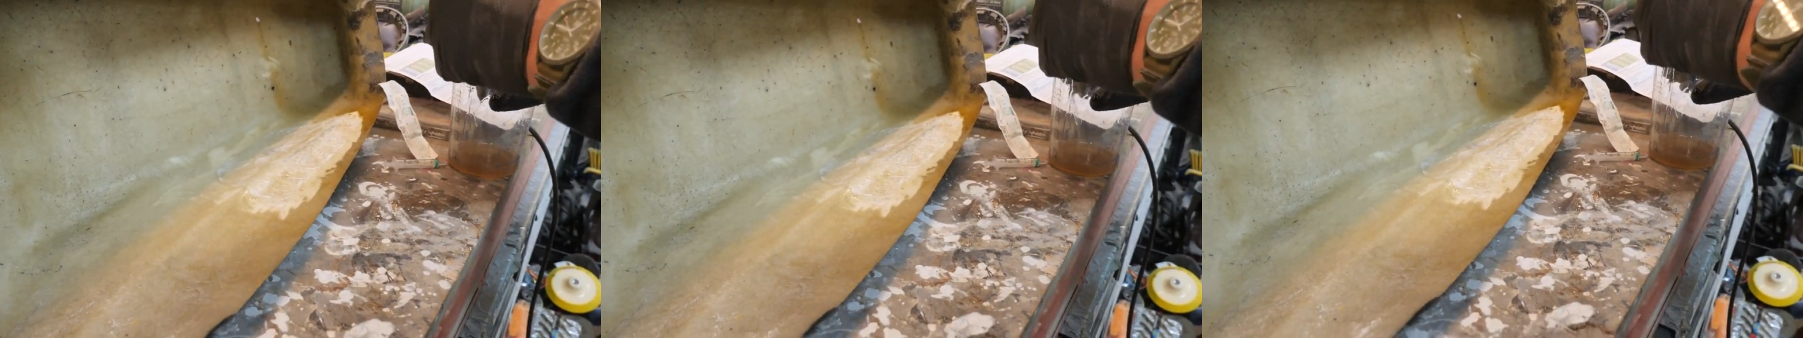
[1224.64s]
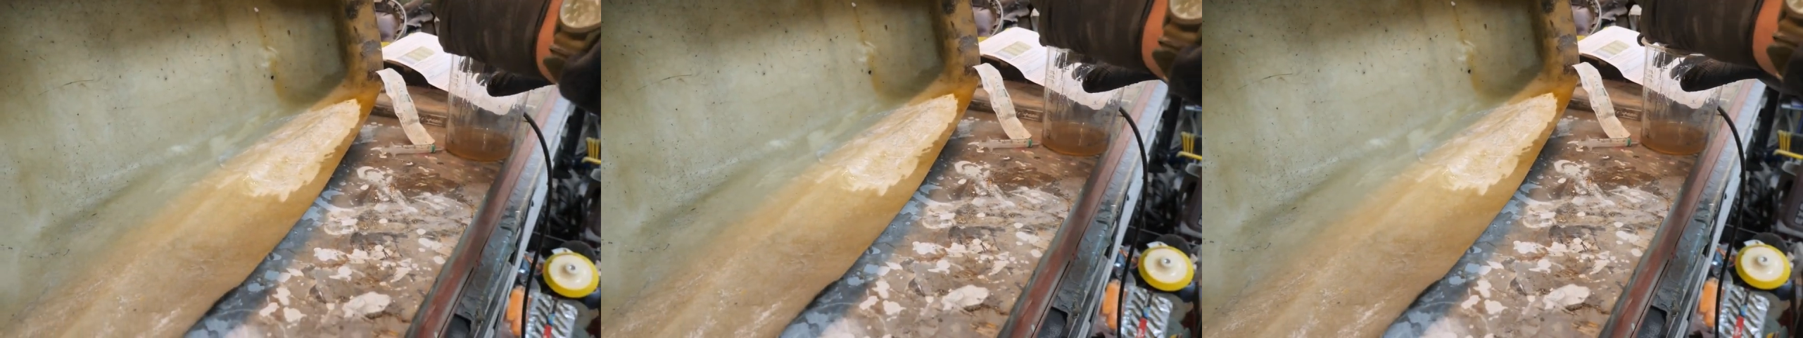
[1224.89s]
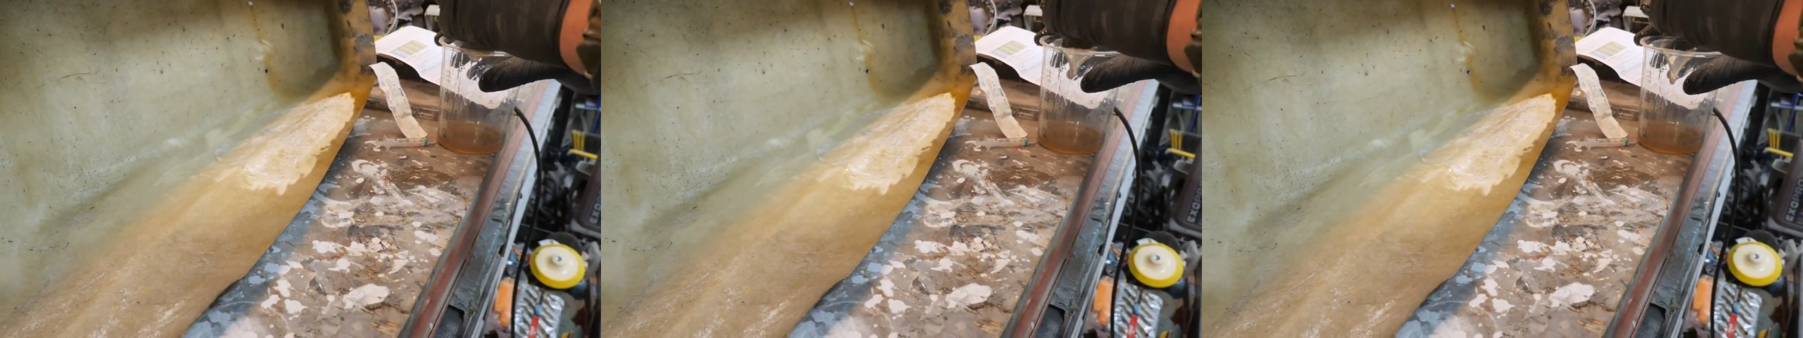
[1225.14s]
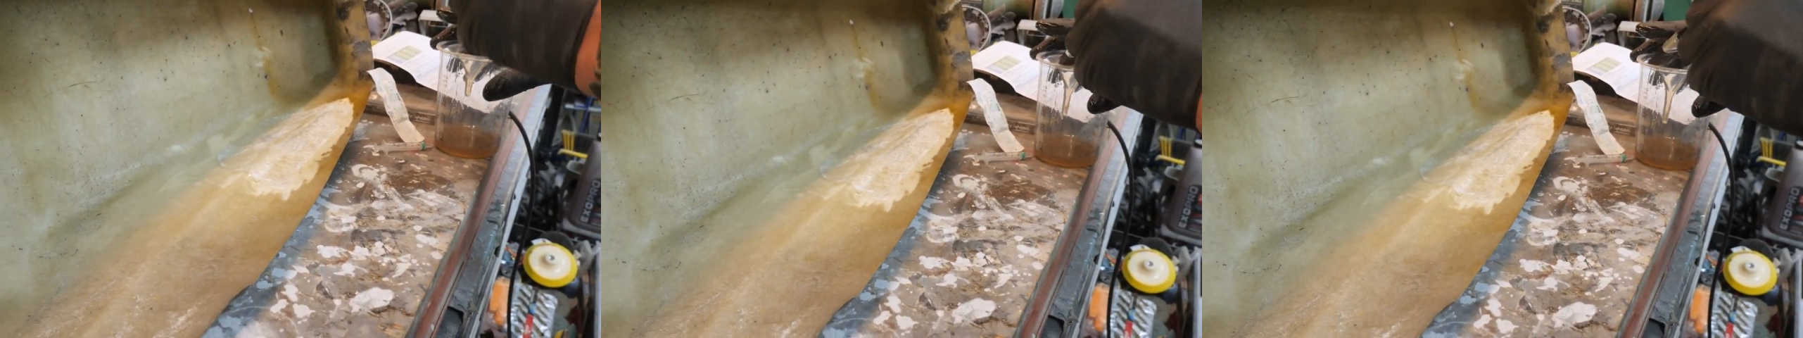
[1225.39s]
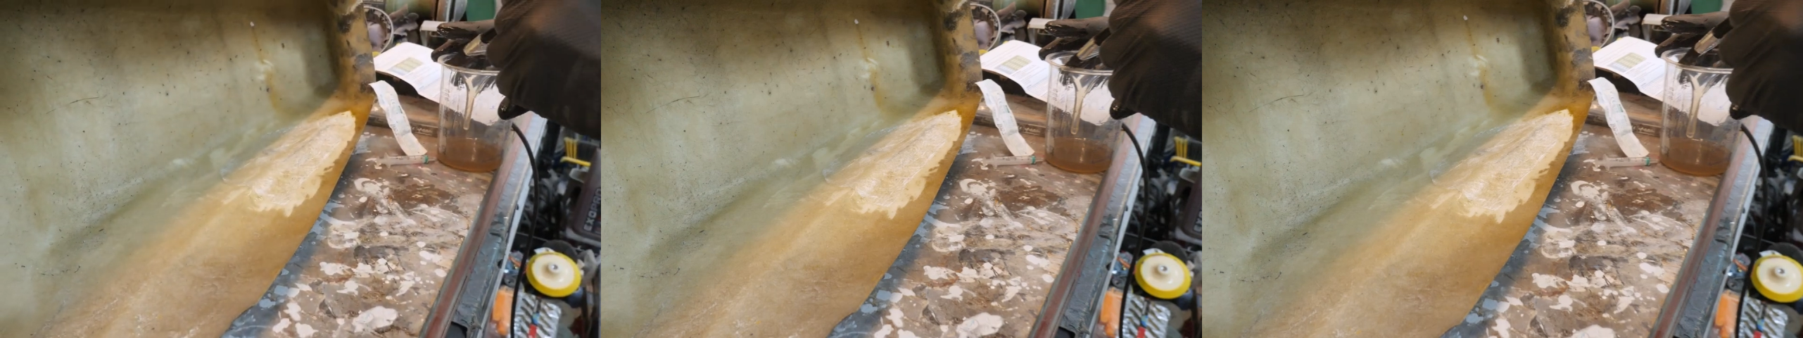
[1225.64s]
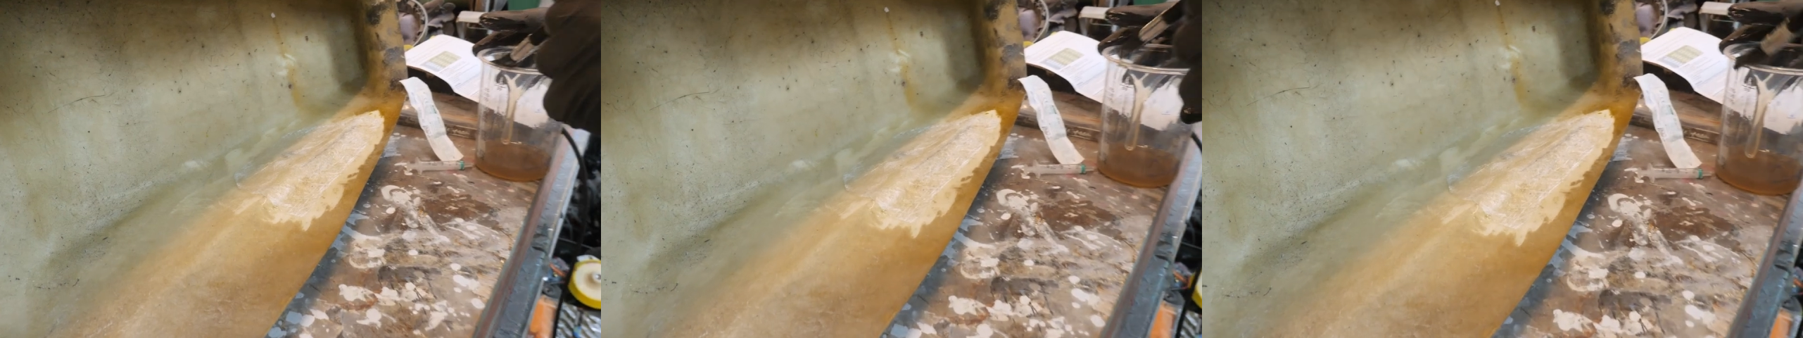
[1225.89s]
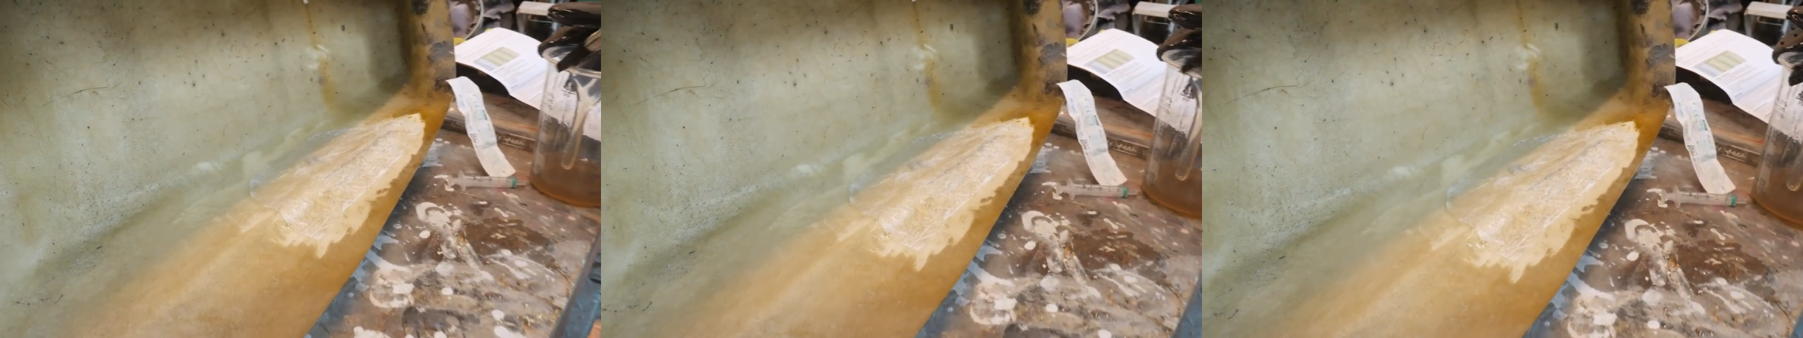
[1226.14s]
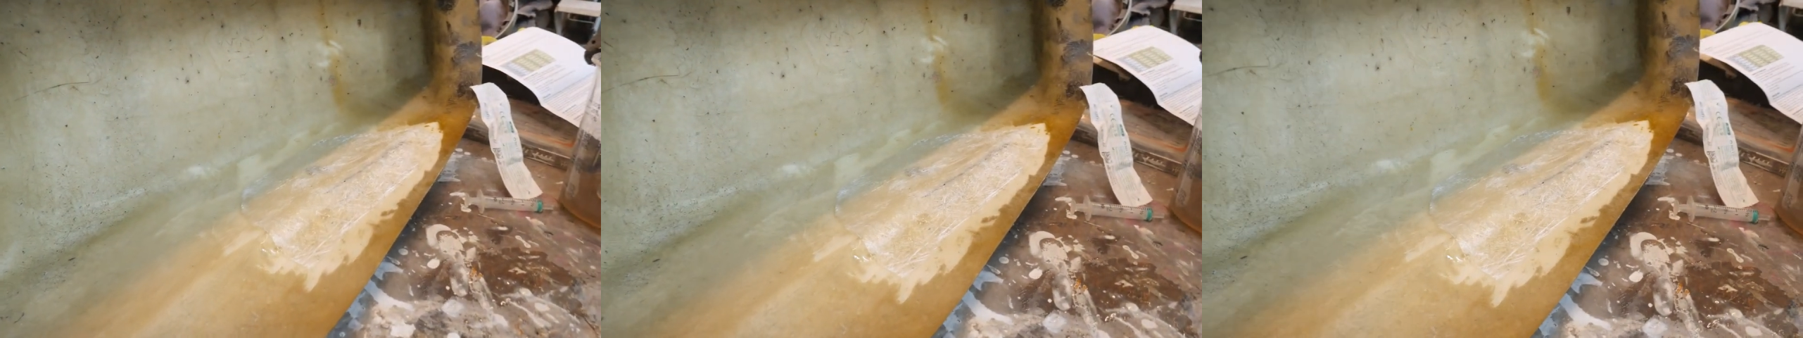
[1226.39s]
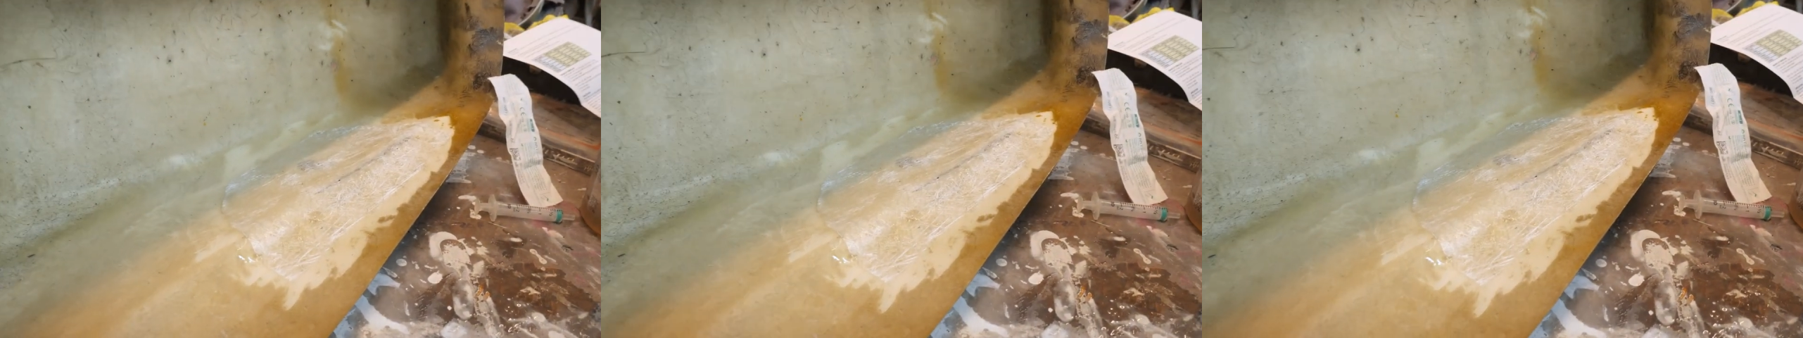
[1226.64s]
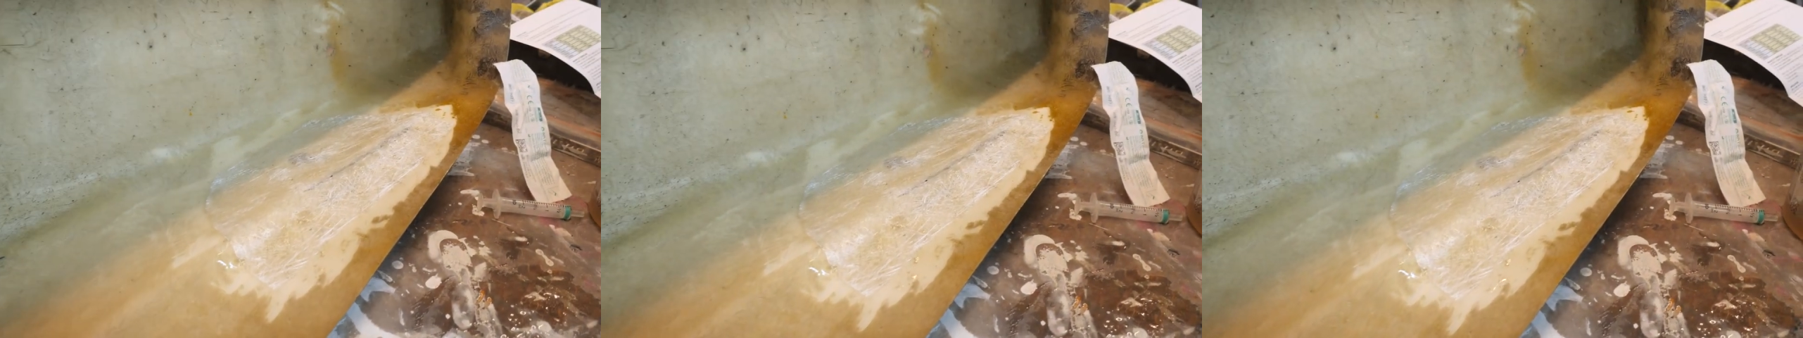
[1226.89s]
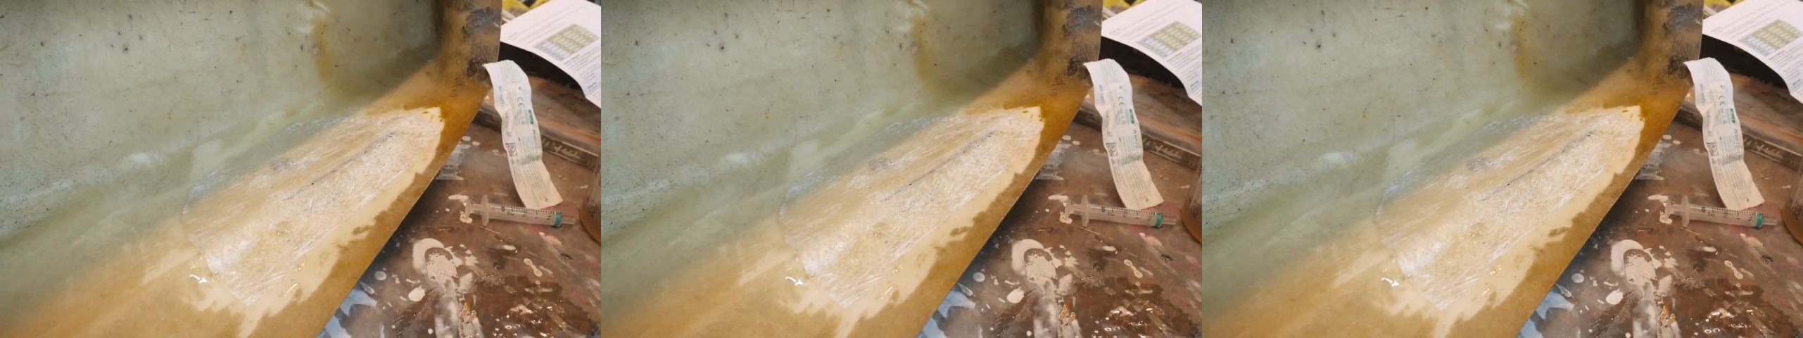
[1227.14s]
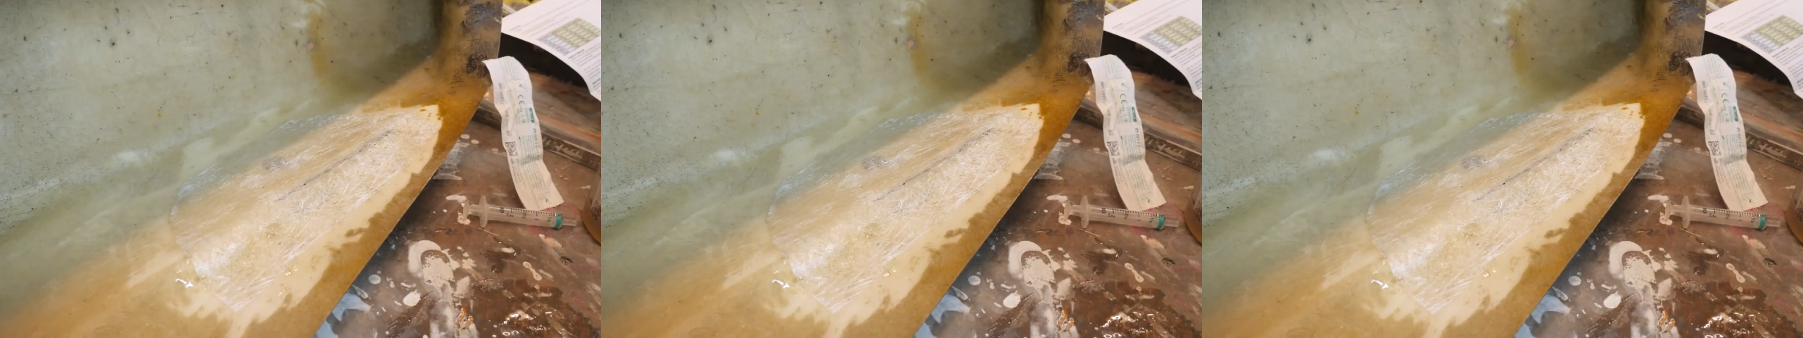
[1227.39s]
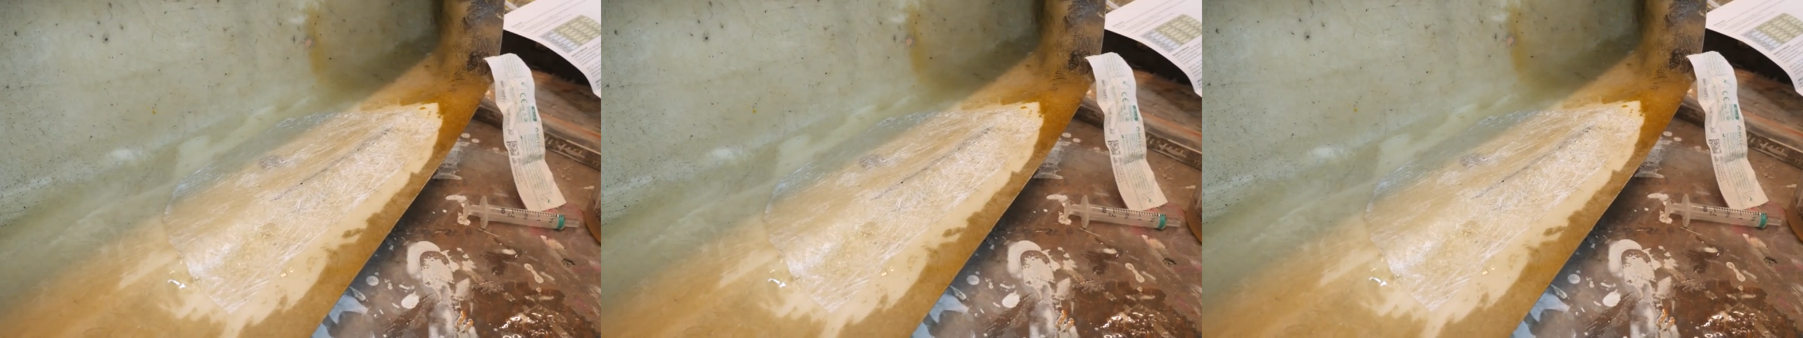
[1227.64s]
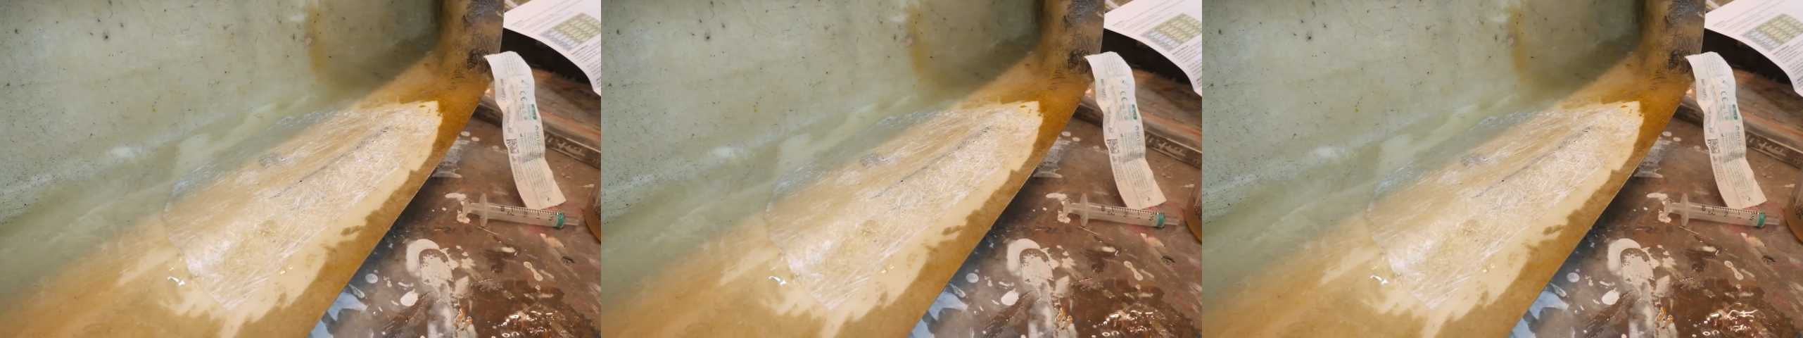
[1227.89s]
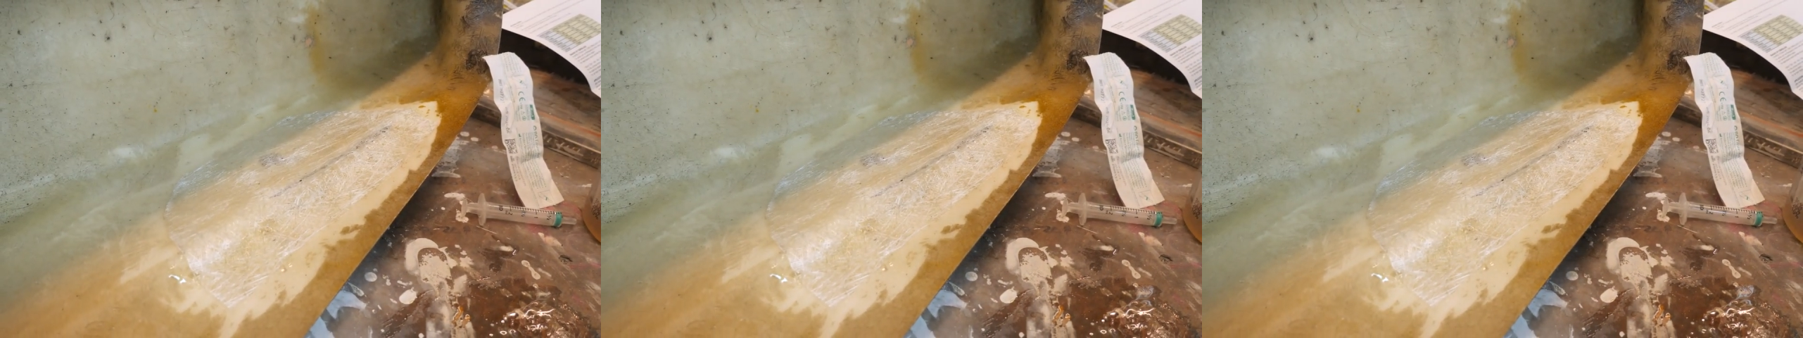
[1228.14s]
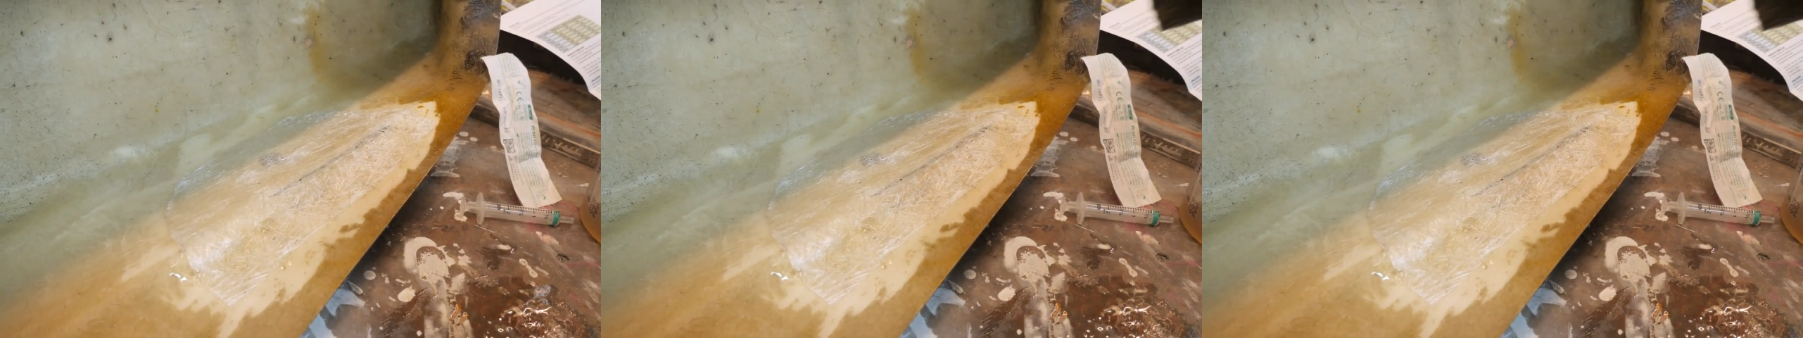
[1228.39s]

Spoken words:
[unreadable: no face in view]